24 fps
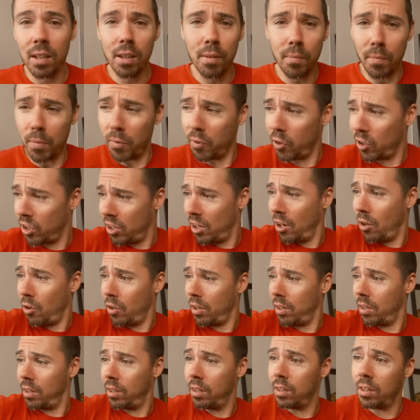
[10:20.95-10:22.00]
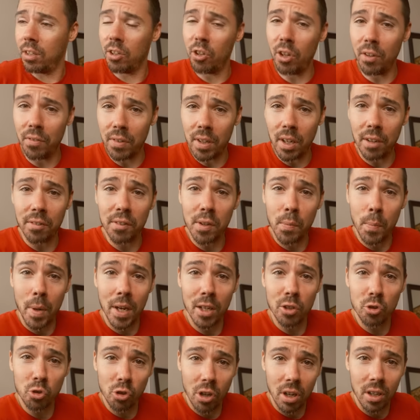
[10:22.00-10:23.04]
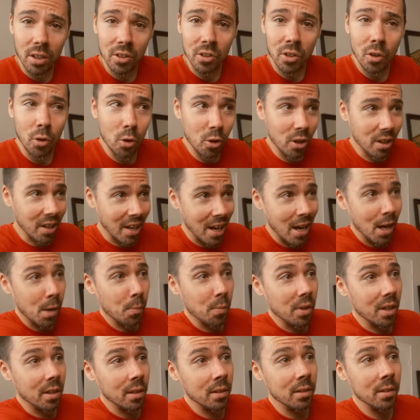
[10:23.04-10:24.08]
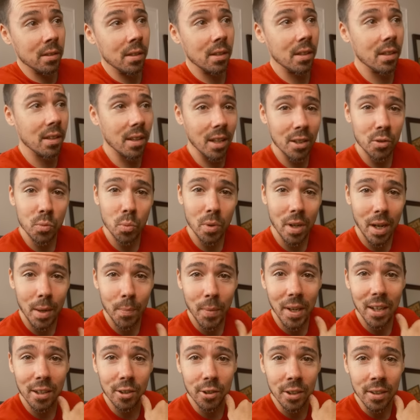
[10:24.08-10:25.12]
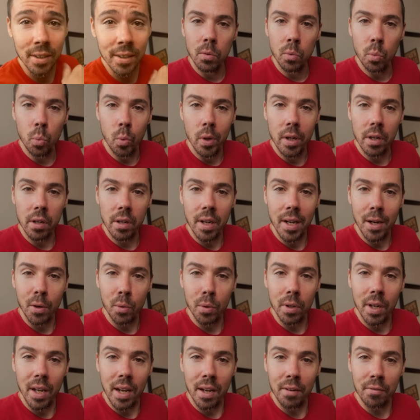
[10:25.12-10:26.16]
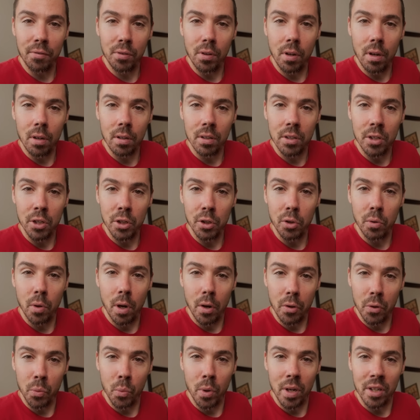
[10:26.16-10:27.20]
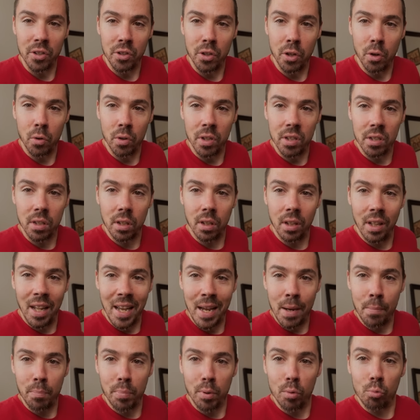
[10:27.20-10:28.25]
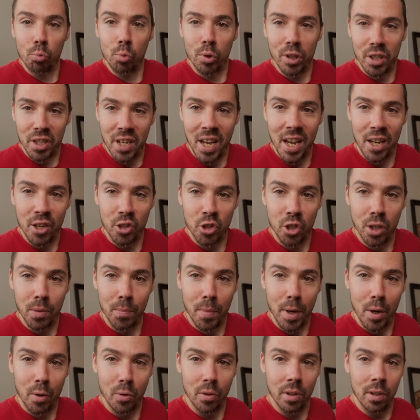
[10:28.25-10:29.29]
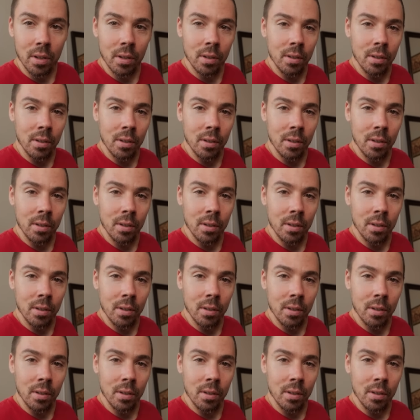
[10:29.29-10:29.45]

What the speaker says: Before you know it, you have enough to buy drugs or a camera. That's what I meant. We are now in F-Log 2, otherwise known as lamp retention mode.